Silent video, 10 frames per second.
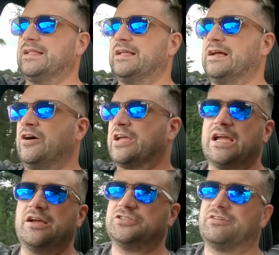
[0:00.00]
yeah, I
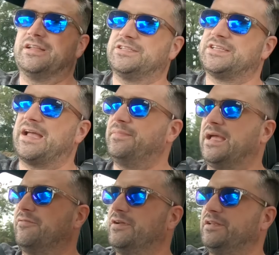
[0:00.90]
can go straight to Sam
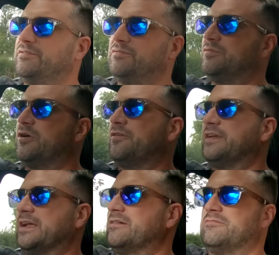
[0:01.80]
now, and I
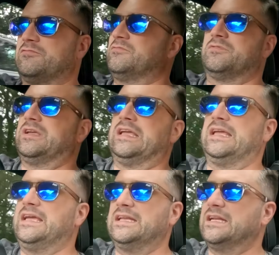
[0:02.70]
think
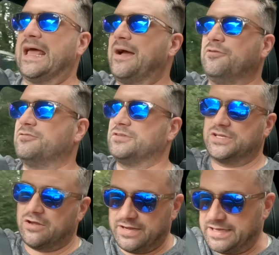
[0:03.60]
in, an hour or
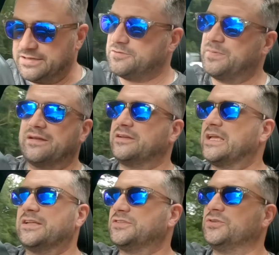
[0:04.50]
so he'd just be able to
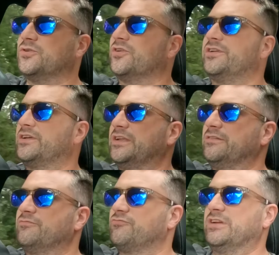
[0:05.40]
get it sorted
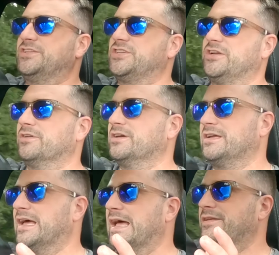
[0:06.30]
and retune
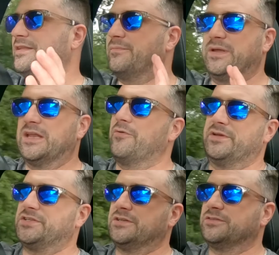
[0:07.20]
it, and there'd be no
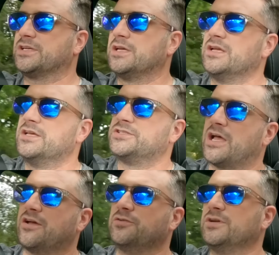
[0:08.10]
issues.
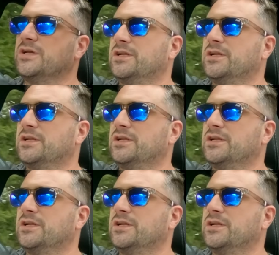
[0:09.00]
So.